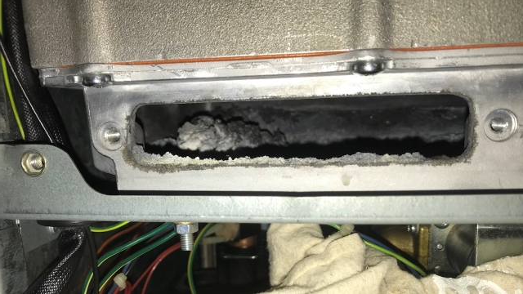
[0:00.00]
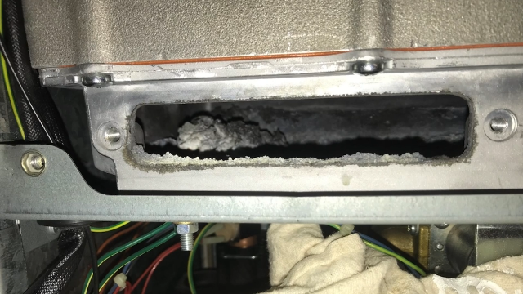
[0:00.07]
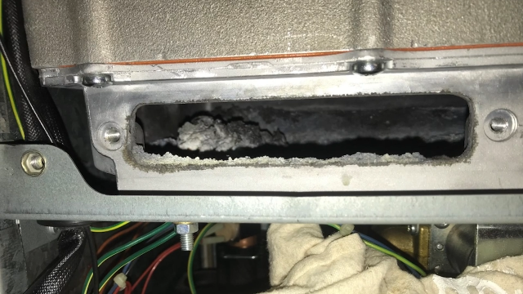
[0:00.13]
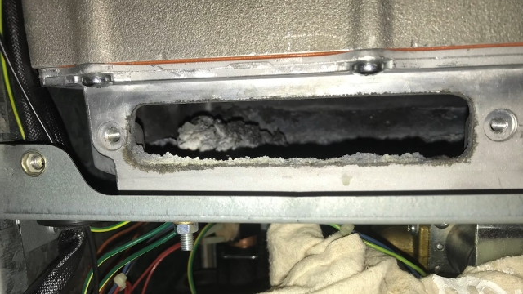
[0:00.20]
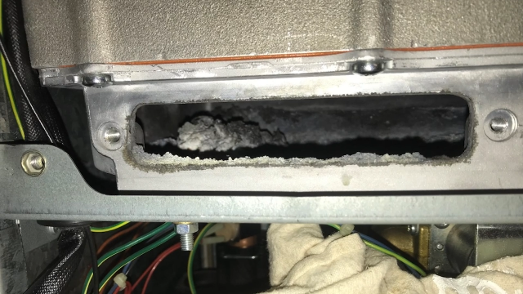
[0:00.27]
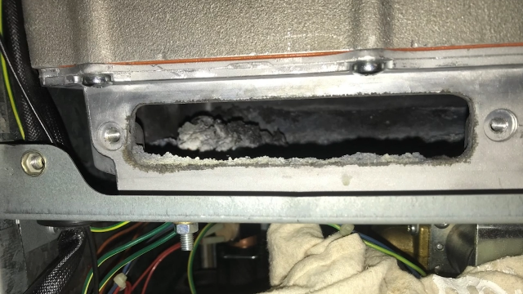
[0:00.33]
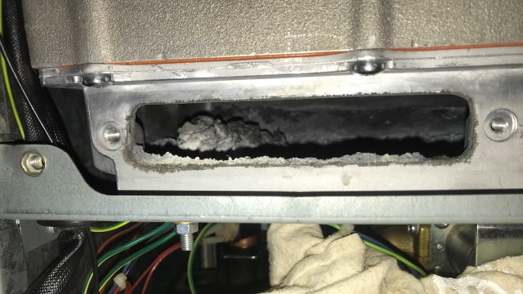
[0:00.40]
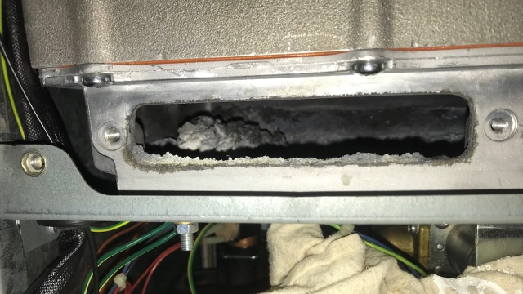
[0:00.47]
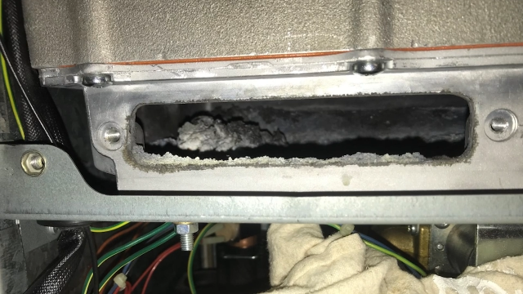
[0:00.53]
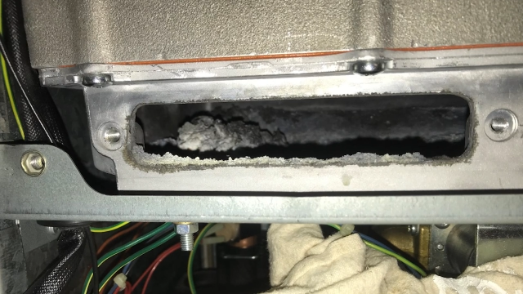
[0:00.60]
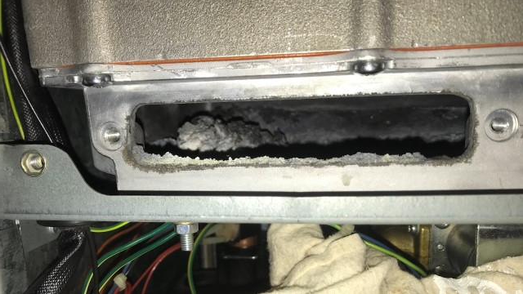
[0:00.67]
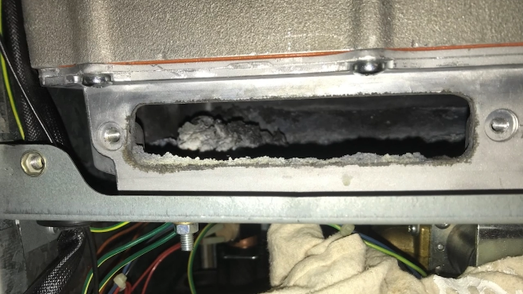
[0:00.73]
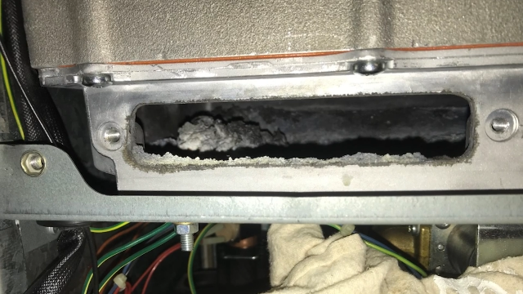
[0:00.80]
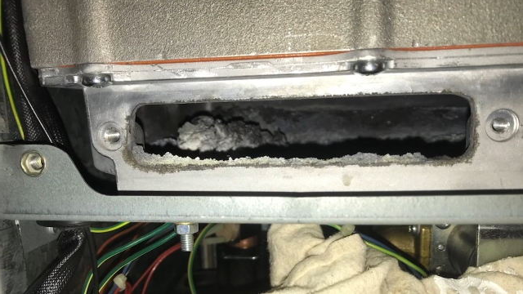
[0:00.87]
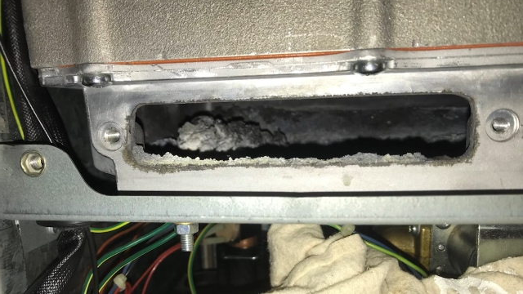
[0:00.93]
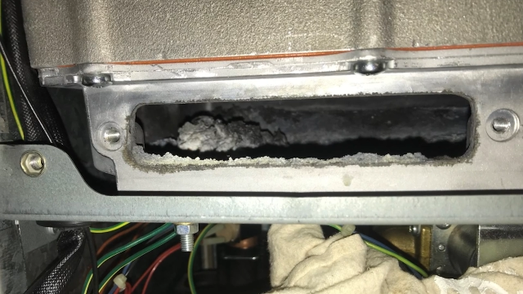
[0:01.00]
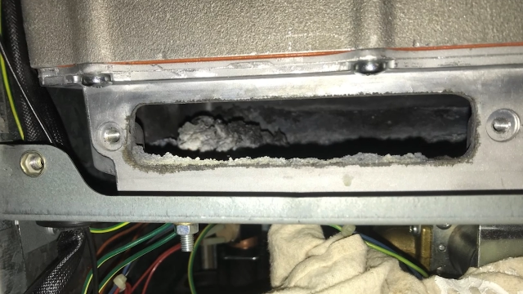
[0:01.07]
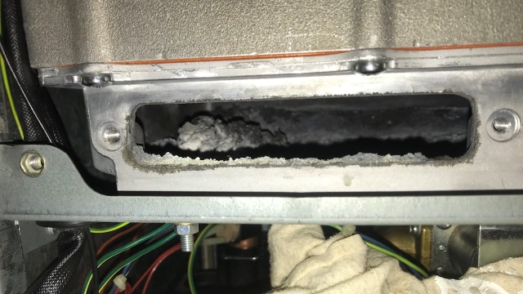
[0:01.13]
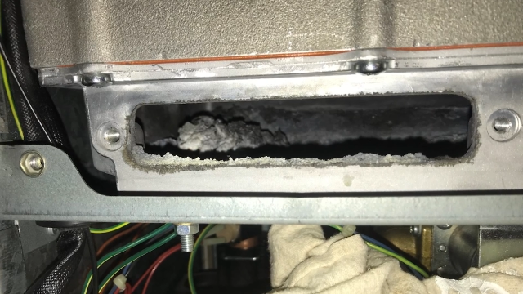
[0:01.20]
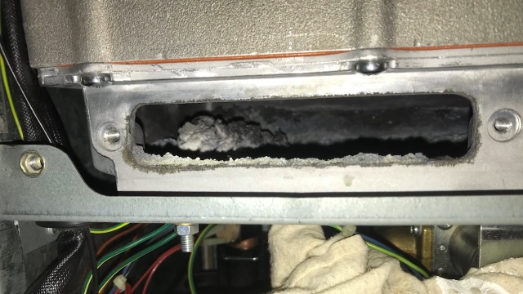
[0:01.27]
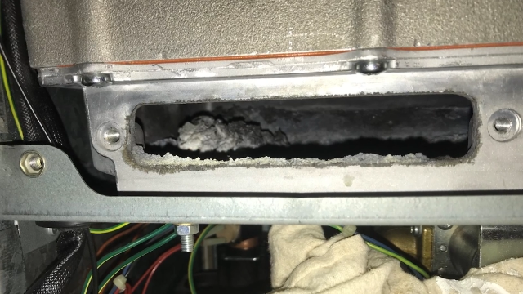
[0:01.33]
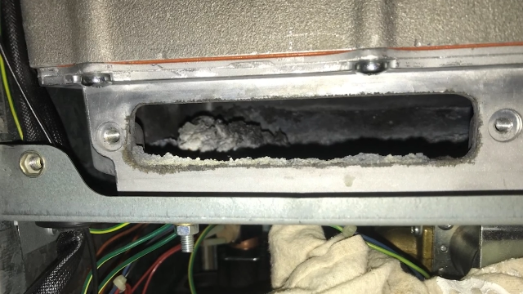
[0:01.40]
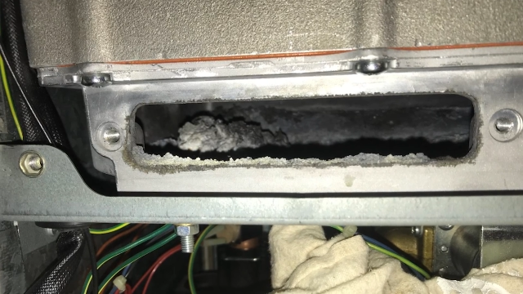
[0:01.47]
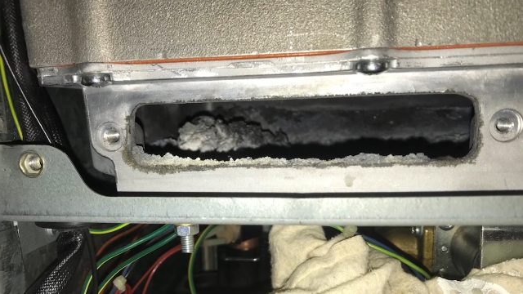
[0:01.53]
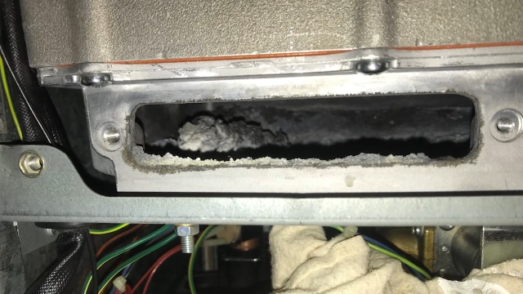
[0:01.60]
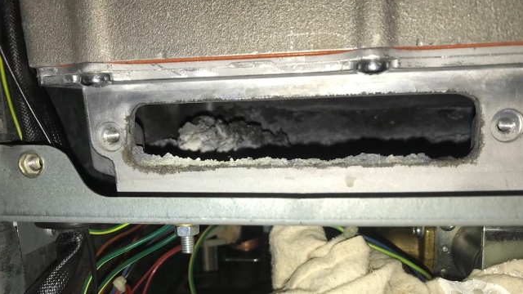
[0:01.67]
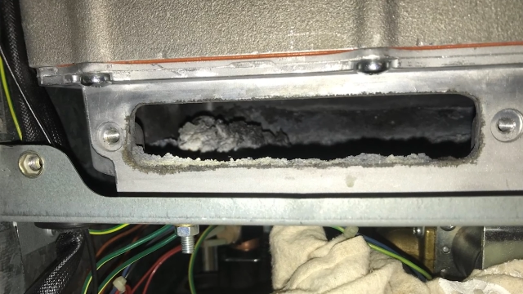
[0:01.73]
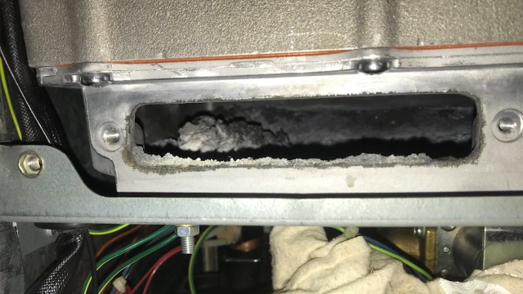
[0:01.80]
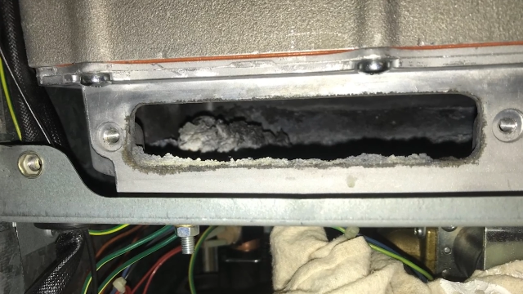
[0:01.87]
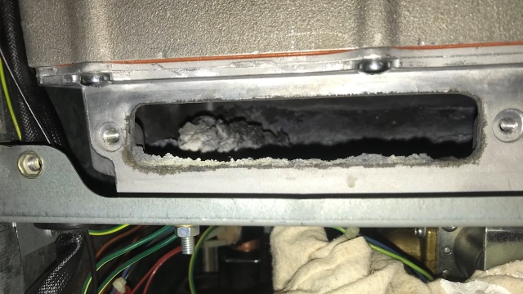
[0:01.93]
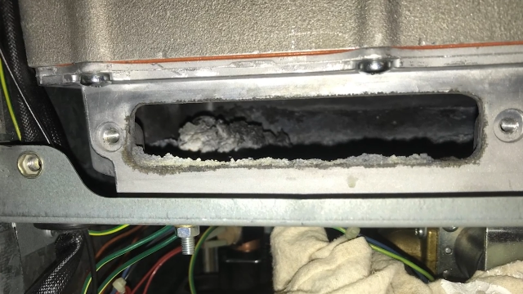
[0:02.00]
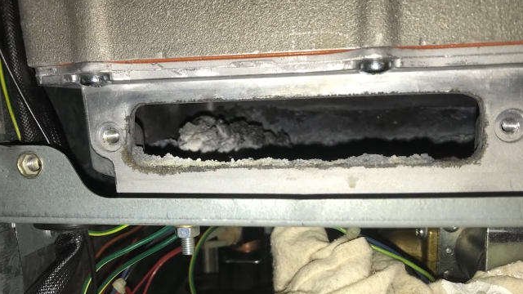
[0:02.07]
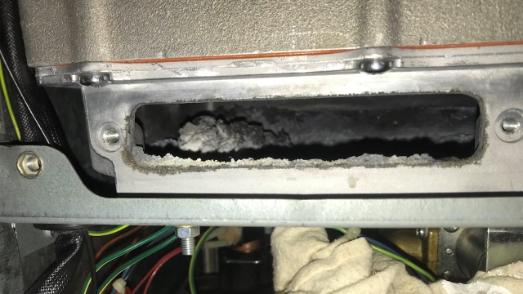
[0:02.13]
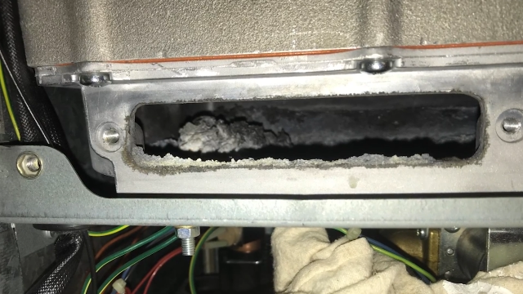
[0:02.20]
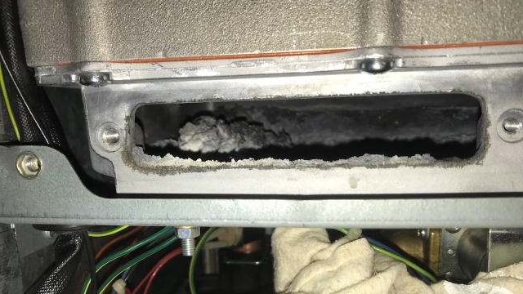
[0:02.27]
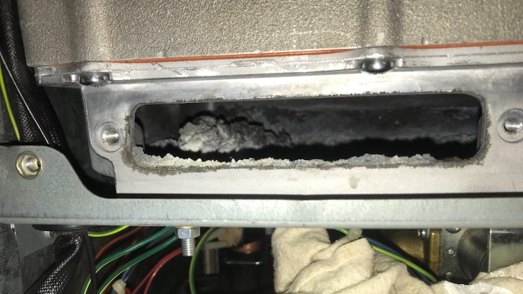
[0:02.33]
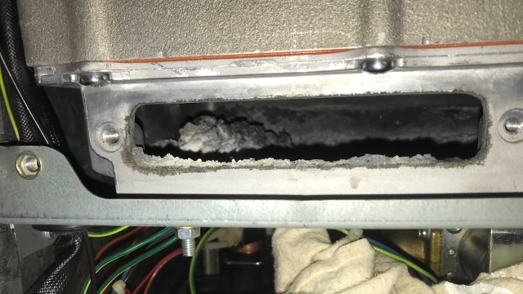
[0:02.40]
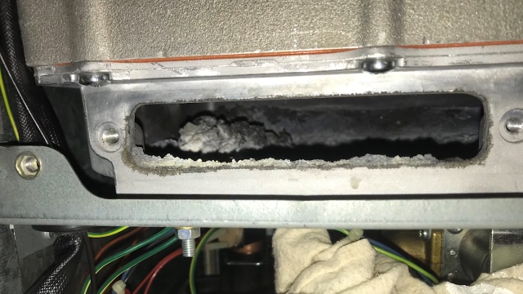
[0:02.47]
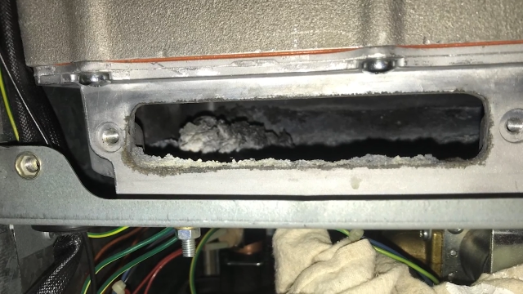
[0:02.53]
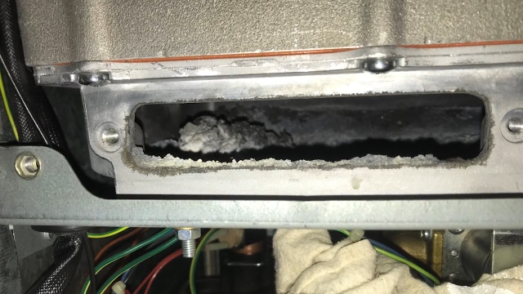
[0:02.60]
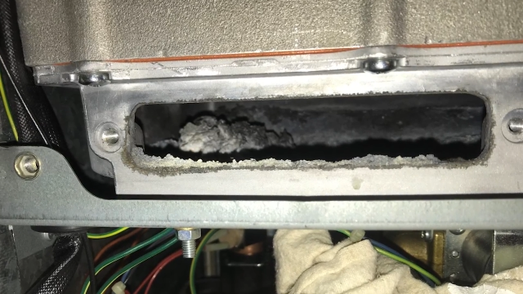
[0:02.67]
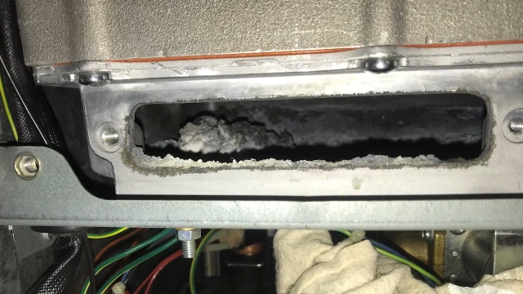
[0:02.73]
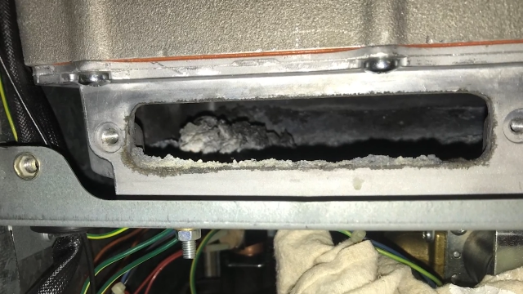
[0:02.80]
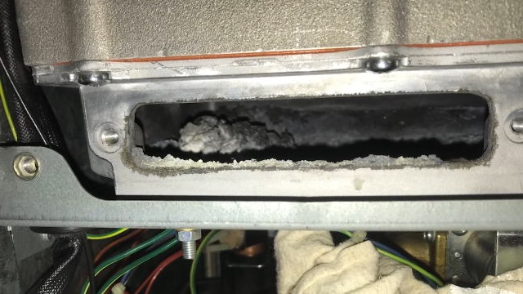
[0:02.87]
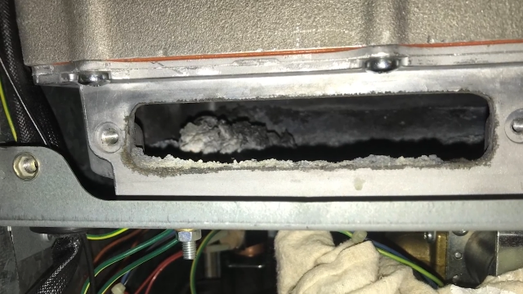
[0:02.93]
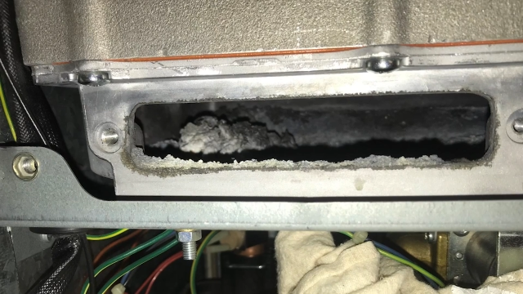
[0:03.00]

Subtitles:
No face is visible, so there are no lips to read.